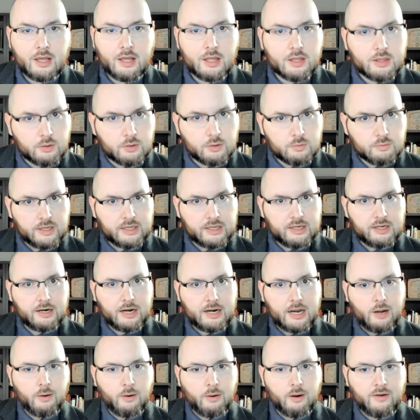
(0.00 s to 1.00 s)
The reader,
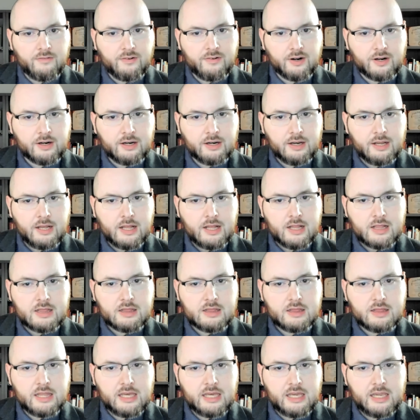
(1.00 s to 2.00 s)
however,
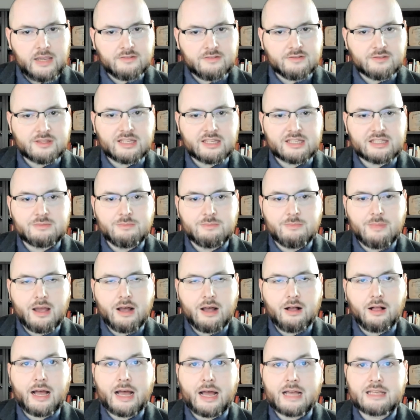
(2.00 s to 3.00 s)
leaves with the
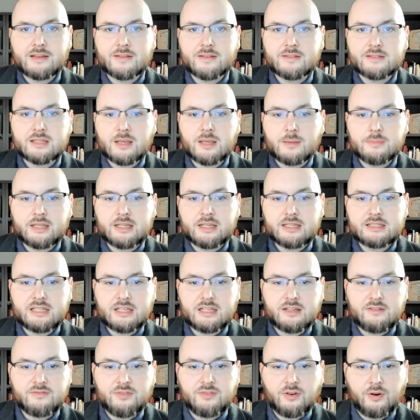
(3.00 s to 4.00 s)
smell as of something
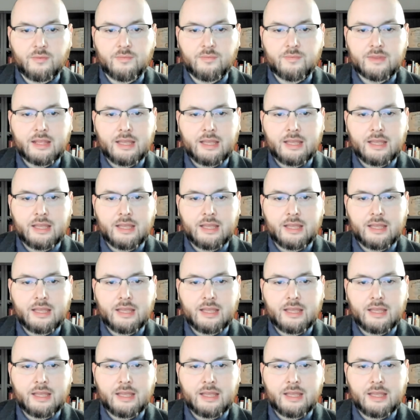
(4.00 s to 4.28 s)
sinful